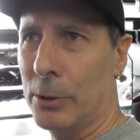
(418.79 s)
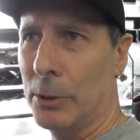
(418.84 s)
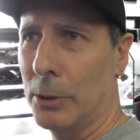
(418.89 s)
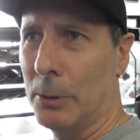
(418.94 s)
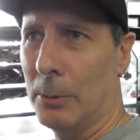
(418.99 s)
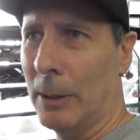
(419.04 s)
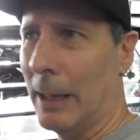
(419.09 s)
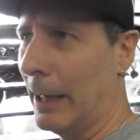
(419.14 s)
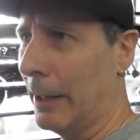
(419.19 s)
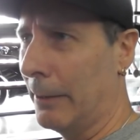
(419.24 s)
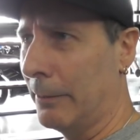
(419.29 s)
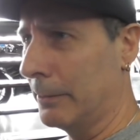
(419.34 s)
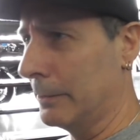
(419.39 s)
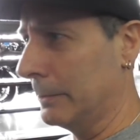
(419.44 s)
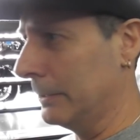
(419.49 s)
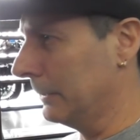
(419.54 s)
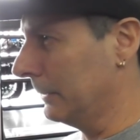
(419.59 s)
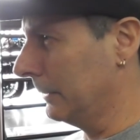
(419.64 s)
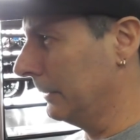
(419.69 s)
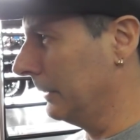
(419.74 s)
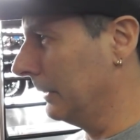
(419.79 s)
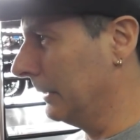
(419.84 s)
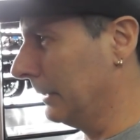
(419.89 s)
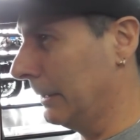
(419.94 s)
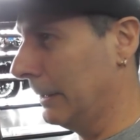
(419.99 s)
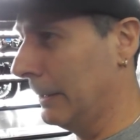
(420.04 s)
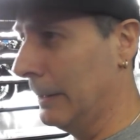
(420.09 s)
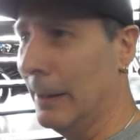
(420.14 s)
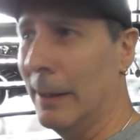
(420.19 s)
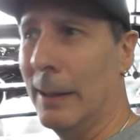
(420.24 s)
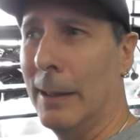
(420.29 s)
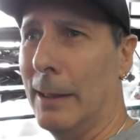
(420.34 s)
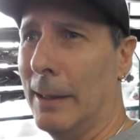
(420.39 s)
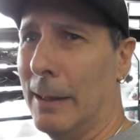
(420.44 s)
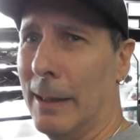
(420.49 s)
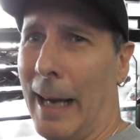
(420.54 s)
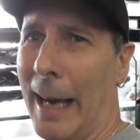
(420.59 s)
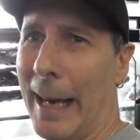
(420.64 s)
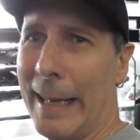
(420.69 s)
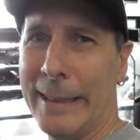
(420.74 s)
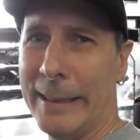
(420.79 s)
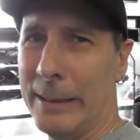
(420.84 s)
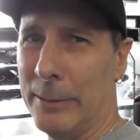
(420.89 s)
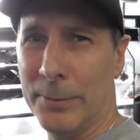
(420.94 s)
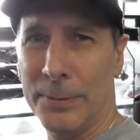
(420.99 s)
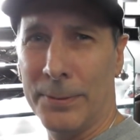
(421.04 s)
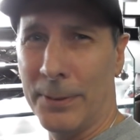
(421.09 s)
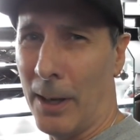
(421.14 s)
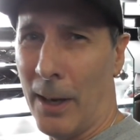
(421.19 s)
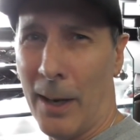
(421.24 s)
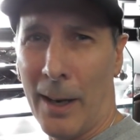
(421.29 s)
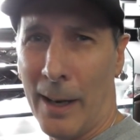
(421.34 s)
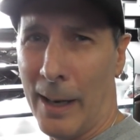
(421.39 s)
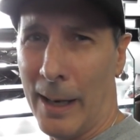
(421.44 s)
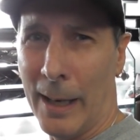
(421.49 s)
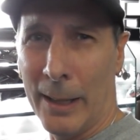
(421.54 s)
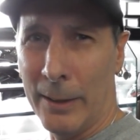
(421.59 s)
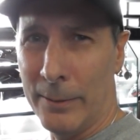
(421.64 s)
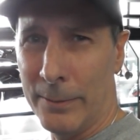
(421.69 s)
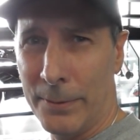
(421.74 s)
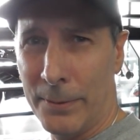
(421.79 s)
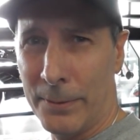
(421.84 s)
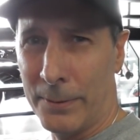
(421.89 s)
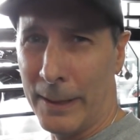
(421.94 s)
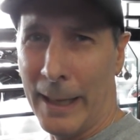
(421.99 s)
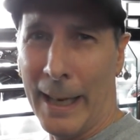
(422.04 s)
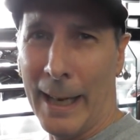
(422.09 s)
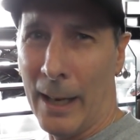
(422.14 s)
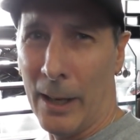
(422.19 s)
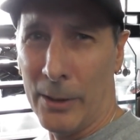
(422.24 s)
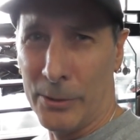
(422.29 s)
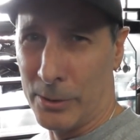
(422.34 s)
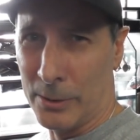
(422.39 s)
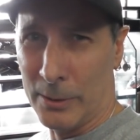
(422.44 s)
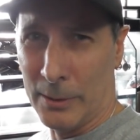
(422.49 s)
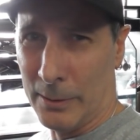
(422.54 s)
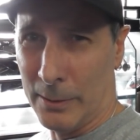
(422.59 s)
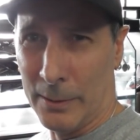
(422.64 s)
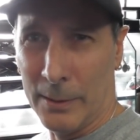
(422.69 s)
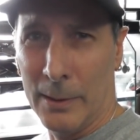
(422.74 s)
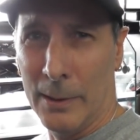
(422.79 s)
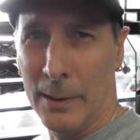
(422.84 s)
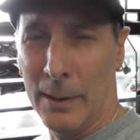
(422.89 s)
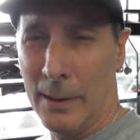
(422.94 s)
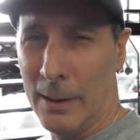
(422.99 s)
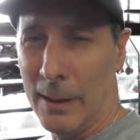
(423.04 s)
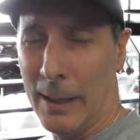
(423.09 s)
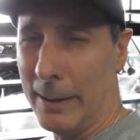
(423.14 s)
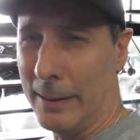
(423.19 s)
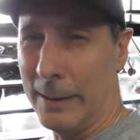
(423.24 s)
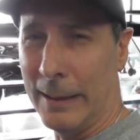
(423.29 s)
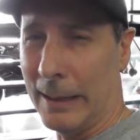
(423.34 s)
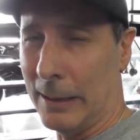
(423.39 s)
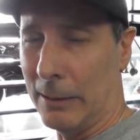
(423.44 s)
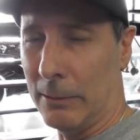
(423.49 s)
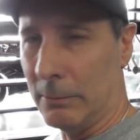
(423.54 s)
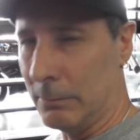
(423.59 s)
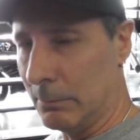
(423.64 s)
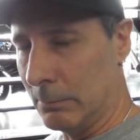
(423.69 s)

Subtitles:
285,000, I think,